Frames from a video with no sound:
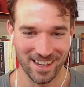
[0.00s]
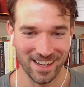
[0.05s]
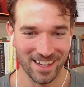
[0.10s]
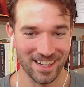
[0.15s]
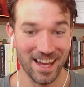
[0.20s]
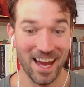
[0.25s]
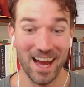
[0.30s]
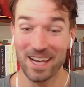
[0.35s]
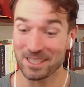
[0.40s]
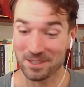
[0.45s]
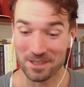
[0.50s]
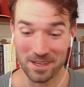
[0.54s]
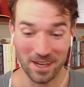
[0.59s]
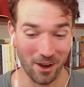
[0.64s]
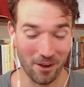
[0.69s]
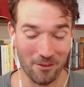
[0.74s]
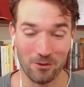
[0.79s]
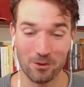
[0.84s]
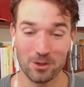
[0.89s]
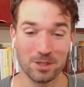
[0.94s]
Yeah,
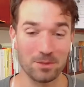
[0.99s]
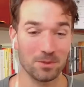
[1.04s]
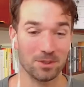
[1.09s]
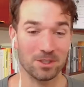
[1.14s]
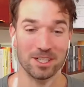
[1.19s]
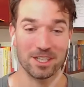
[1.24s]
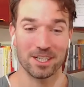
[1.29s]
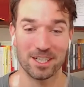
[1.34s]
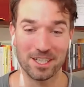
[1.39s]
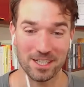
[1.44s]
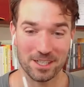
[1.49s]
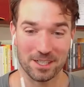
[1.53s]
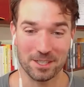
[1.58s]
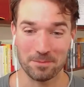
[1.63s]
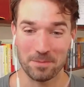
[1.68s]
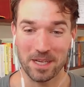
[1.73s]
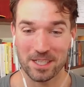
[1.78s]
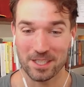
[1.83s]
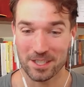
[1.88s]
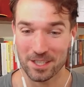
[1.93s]
I've always wanted to
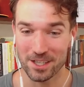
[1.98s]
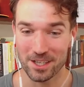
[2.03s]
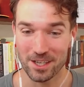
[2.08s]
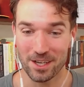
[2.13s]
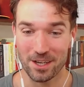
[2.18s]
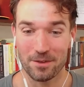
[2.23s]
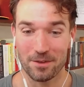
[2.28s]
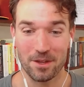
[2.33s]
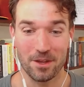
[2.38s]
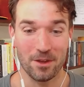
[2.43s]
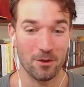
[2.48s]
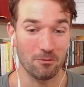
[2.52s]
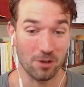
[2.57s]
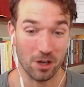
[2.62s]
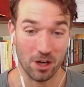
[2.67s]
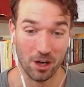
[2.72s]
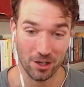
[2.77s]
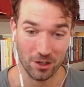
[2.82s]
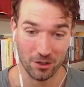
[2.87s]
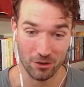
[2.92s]
speak to you
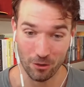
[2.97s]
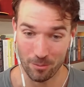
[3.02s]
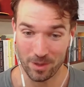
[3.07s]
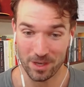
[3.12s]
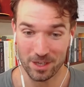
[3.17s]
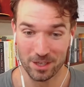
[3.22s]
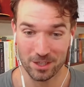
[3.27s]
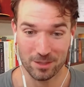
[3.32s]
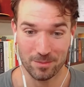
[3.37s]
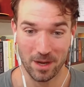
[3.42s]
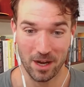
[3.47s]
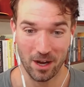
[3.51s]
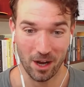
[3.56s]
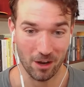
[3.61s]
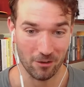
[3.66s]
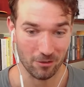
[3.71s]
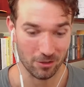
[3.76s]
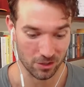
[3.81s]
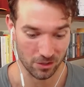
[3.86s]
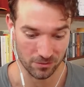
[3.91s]
regarding your opinions about
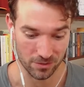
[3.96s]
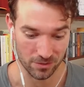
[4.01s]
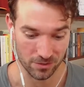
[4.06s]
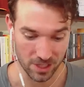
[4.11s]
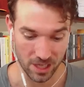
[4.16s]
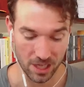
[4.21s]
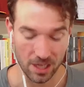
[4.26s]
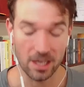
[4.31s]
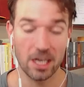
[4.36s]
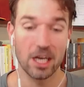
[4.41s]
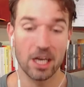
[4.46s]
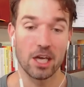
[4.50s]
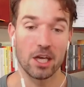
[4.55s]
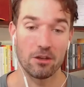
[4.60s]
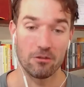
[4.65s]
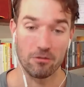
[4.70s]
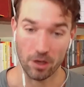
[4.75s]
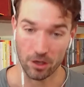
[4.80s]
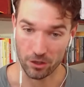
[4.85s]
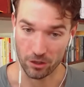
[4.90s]
Hyrox. Obviously,
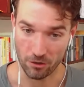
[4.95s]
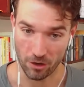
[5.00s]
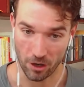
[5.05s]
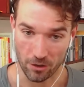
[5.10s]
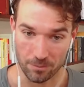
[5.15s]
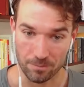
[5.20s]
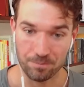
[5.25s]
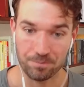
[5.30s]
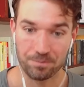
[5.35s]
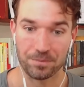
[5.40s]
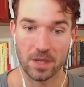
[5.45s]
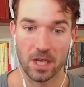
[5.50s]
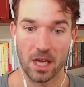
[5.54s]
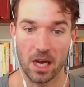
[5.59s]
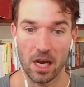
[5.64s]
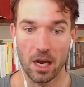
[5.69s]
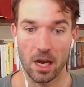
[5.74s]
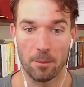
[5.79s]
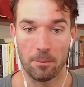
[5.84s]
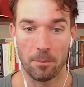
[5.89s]
you run your own
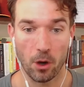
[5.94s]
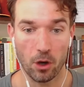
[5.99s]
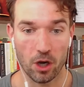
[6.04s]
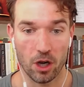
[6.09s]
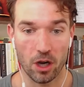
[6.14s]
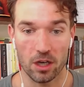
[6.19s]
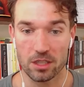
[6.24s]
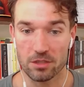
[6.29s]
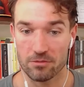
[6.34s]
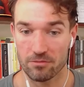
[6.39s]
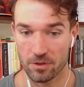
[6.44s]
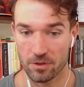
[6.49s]
podcast